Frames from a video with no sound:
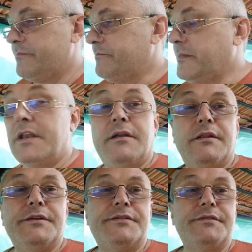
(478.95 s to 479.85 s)

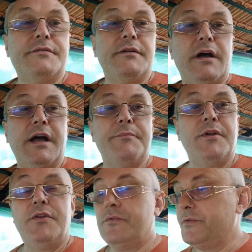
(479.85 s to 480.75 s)
meaningless. I
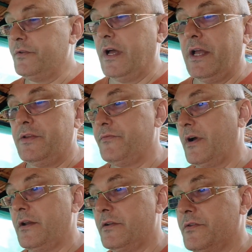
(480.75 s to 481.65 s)
mean, you deny
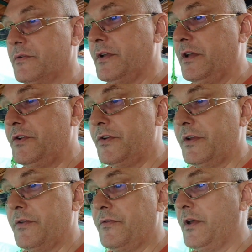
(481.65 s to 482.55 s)
divine
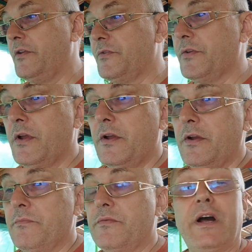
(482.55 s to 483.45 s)
incarnation and then you
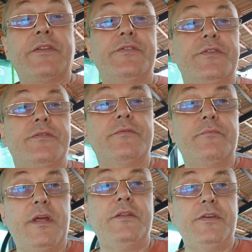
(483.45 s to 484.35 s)
practice
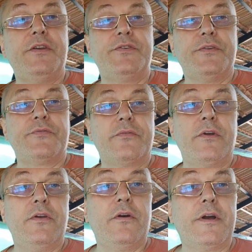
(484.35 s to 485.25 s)
meditation of
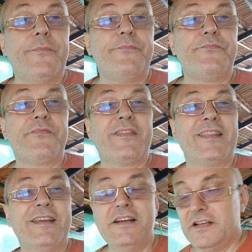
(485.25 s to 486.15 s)
Kriya Yoga. A
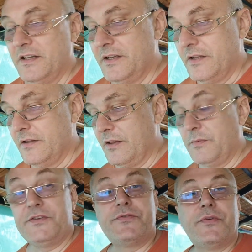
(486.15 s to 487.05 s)
little
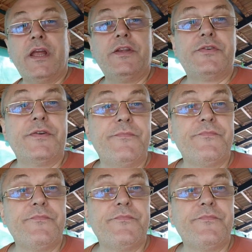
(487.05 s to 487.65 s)
bit strange.